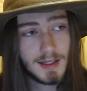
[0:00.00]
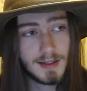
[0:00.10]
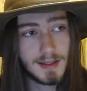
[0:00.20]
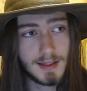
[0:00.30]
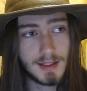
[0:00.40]

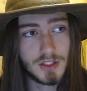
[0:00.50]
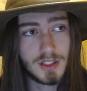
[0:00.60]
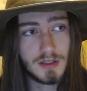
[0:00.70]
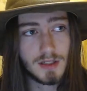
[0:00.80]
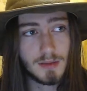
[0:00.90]
and she
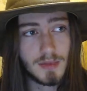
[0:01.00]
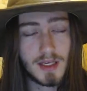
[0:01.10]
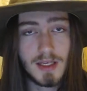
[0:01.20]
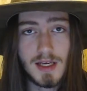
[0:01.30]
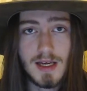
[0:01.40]
claimed
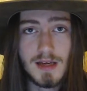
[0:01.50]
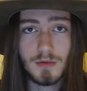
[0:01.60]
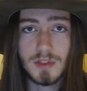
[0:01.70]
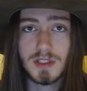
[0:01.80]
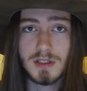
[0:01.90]
that he
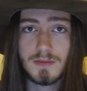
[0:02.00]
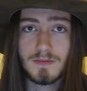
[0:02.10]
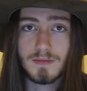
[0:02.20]
was